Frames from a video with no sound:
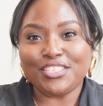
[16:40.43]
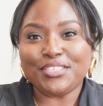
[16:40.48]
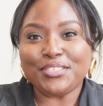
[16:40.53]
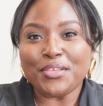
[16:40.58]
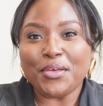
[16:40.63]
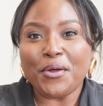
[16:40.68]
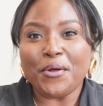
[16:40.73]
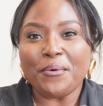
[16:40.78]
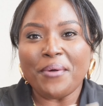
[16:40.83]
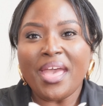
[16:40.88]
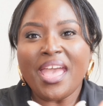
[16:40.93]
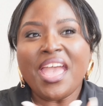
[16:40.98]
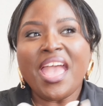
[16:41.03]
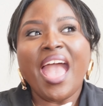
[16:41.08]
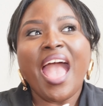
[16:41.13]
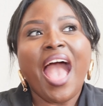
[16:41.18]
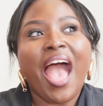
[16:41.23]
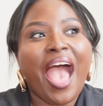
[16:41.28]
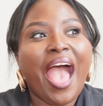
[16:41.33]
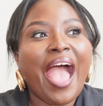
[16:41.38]
So
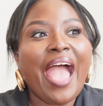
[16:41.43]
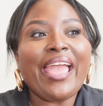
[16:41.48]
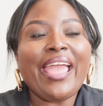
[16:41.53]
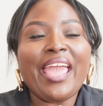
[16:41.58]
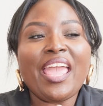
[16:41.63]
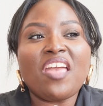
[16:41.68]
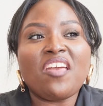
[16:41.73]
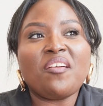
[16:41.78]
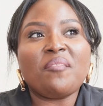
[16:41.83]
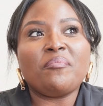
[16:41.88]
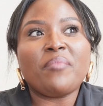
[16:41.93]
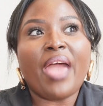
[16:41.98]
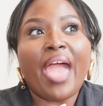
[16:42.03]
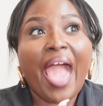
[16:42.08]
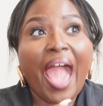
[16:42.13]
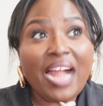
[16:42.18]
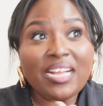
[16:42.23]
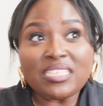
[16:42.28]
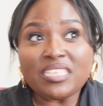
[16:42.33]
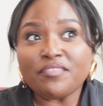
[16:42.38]
I am
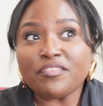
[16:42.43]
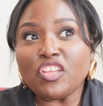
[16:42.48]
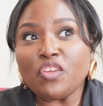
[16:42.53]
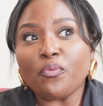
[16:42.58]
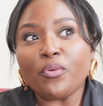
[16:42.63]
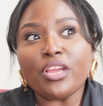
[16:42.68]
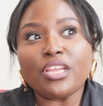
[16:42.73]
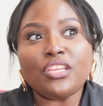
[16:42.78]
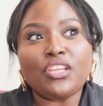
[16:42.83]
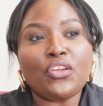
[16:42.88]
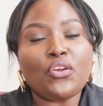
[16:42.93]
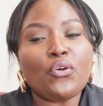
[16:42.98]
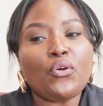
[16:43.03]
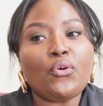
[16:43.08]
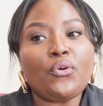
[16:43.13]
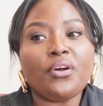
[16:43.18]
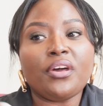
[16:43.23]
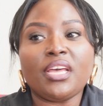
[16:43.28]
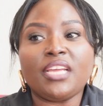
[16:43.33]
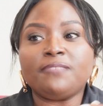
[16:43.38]
actively working
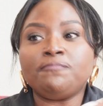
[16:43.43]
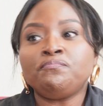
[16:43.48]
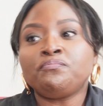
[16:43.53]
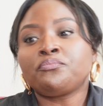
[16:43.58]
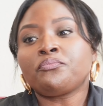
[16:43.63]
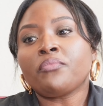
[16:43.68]
on